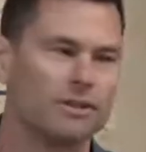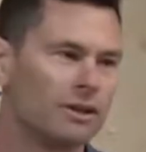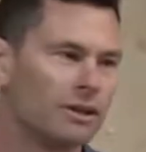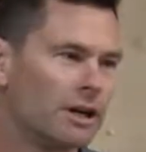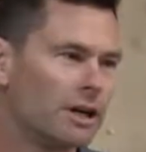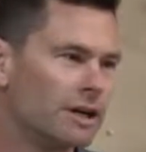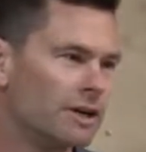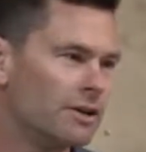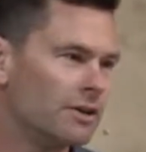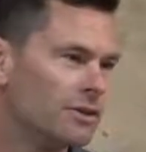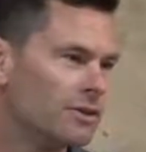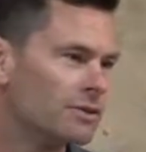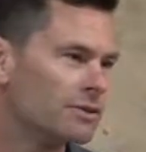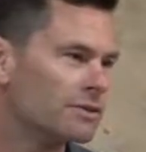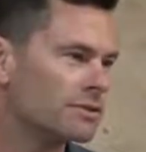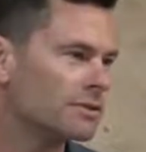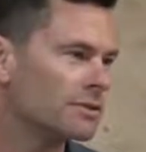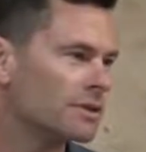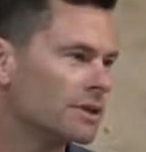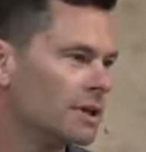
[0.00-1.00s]
I
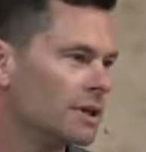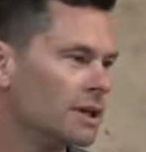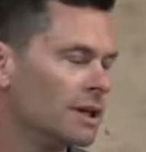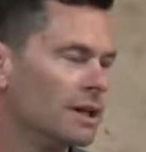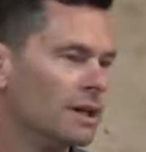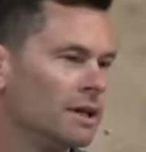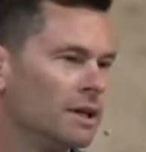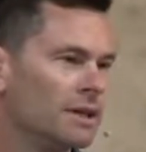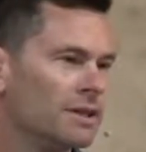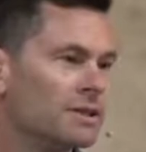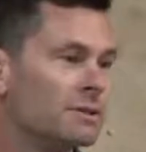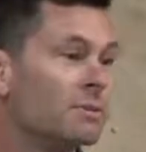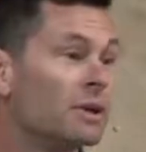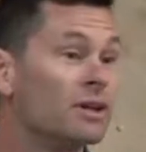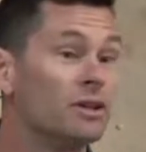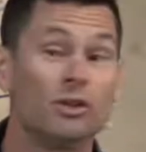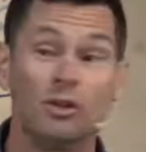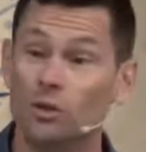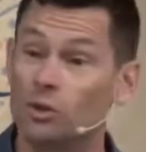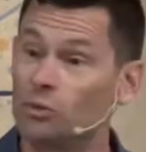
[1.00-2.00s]
use. It's in my
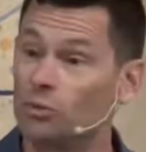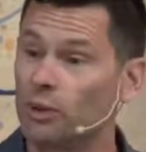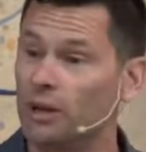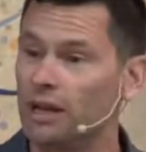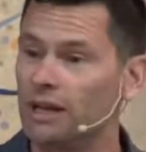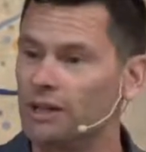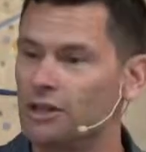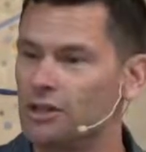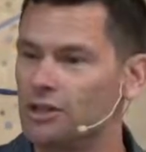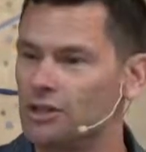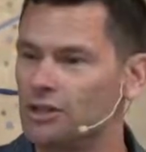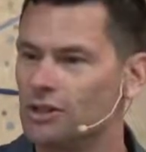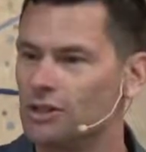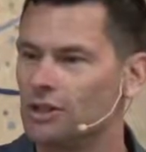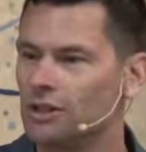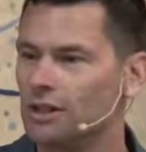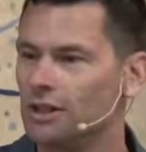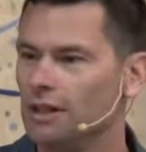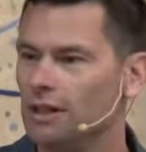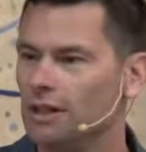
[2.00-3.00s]
toothbrush.
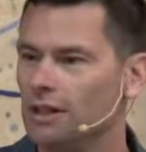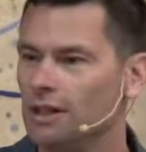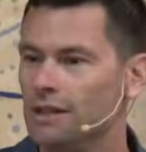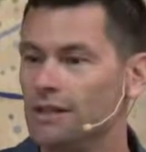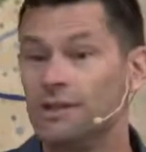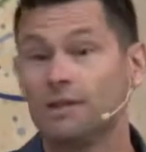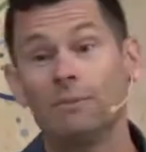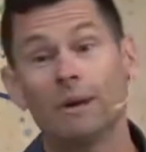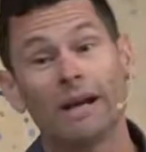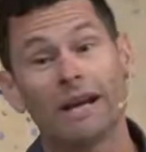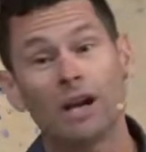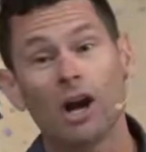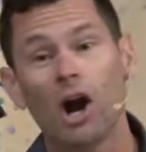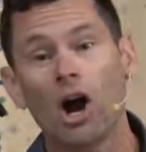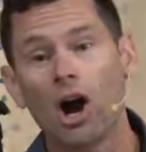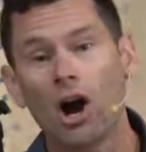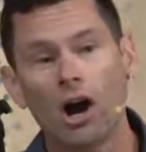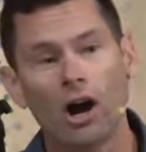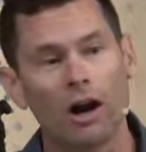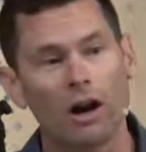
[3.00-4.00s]
It's in my
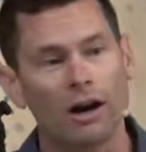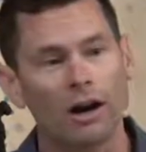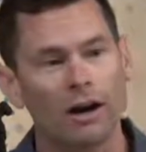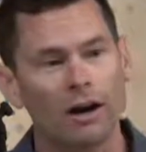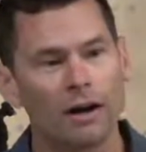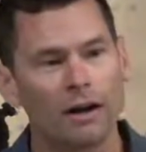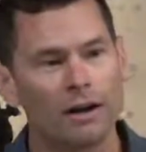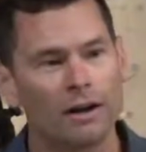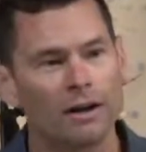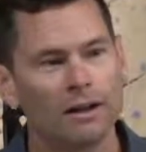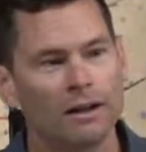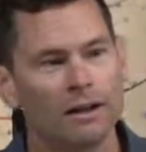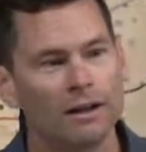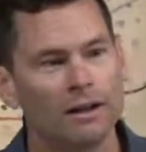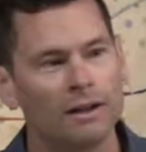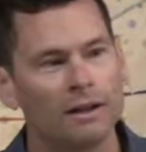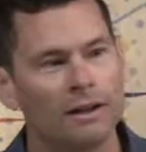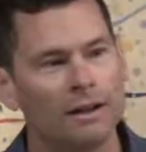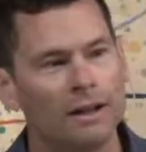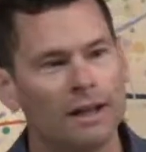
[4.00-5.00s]
car.
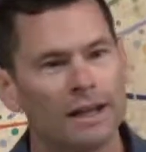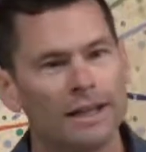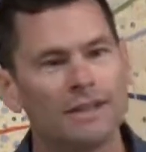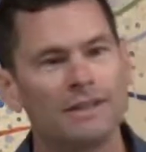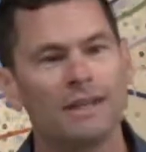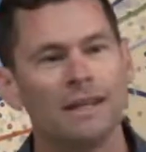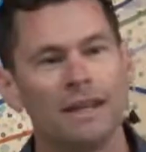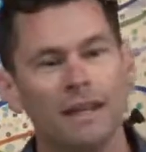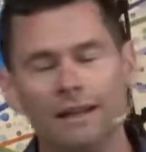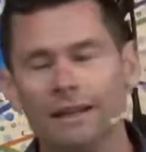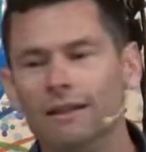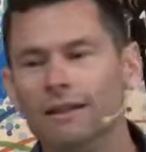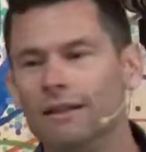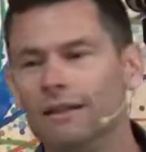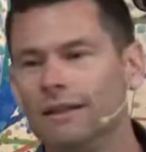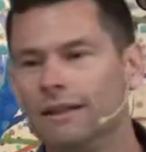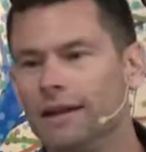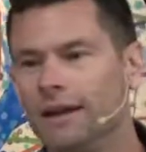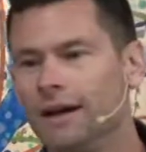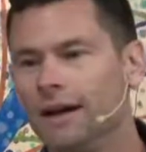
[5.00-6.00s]
It's
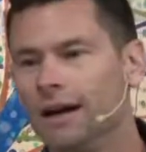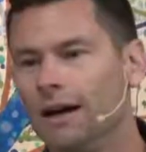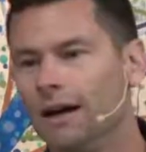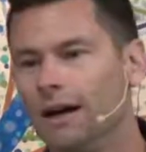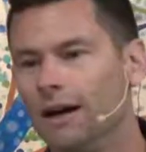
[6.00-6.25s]
in the